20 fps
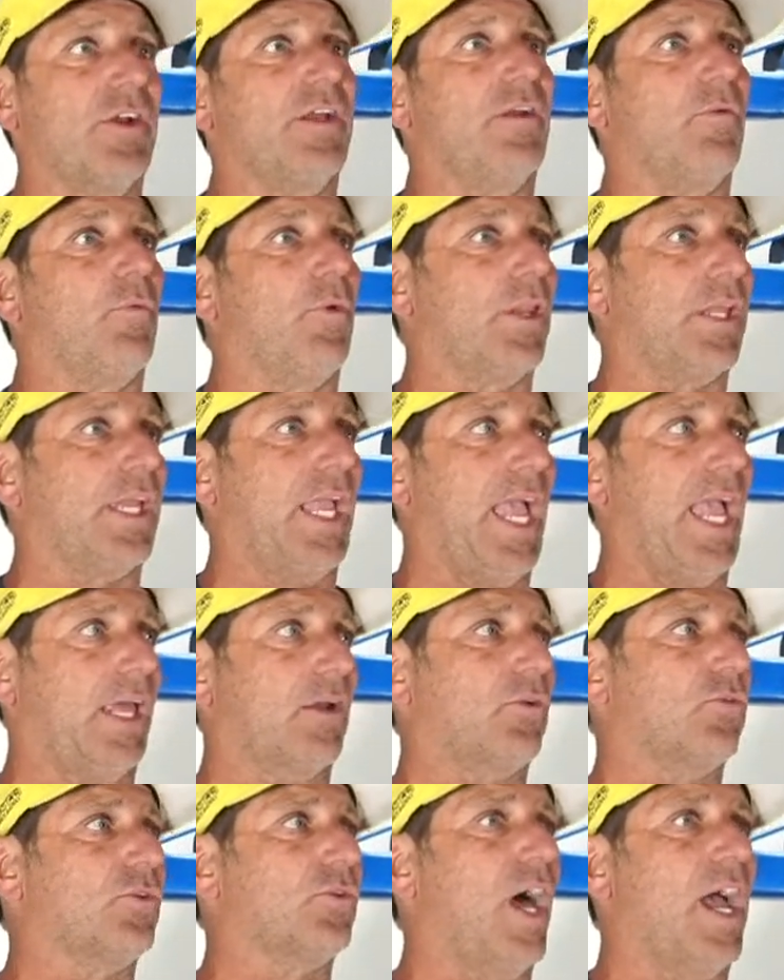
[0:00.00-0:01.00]
It really
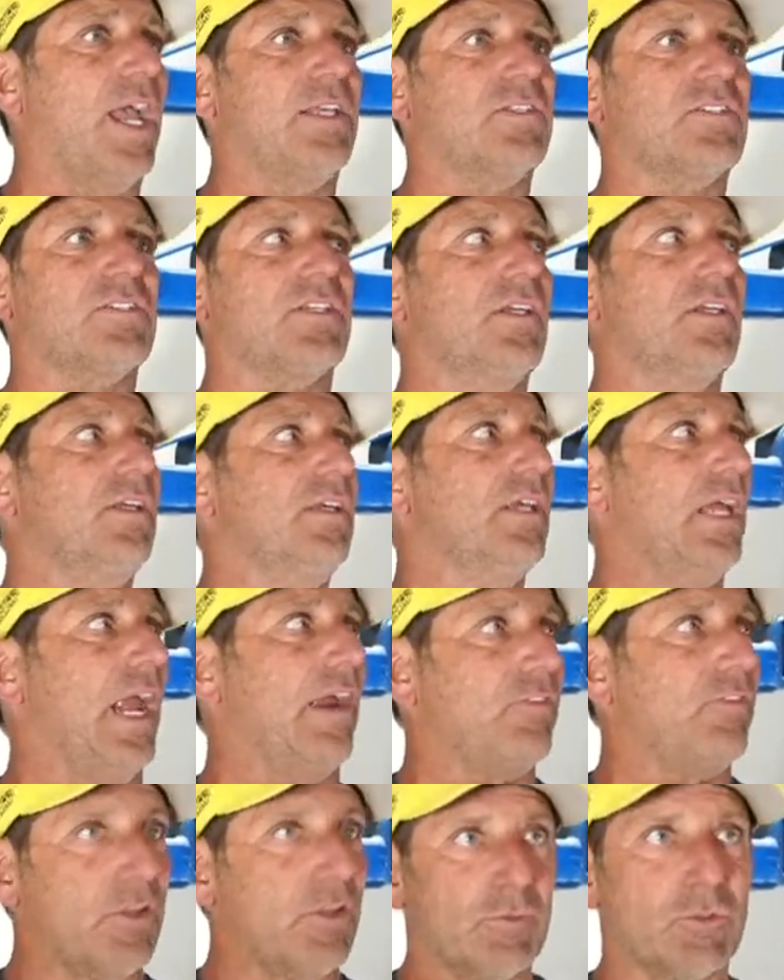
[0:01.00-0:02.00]
handled nice.
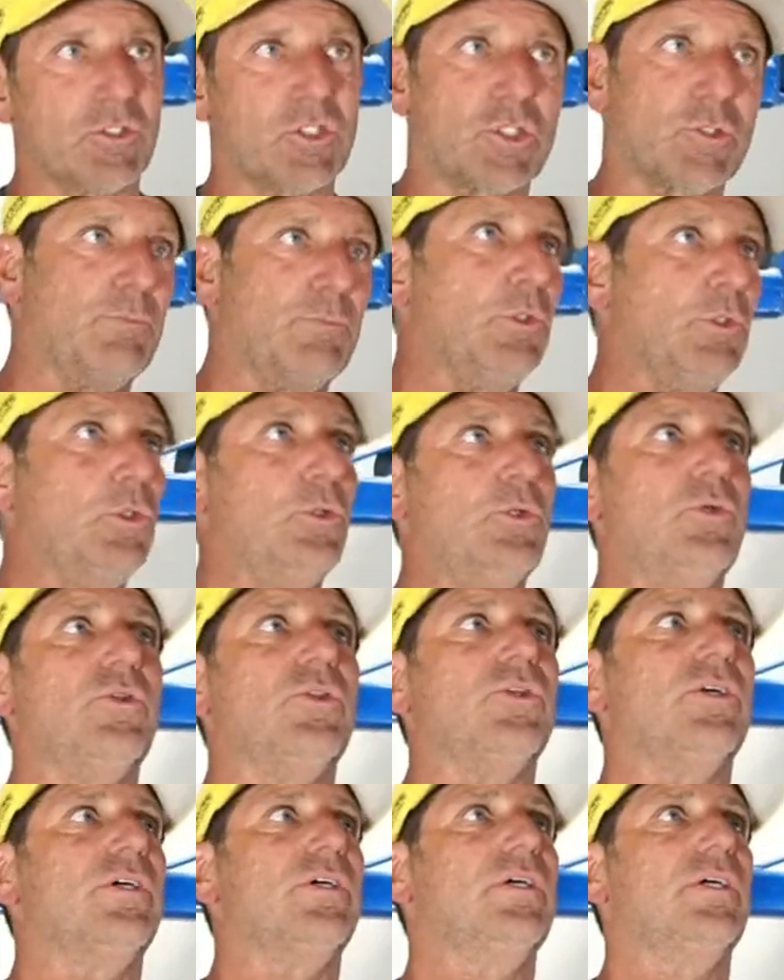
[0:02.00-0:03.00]
Everything was smooth.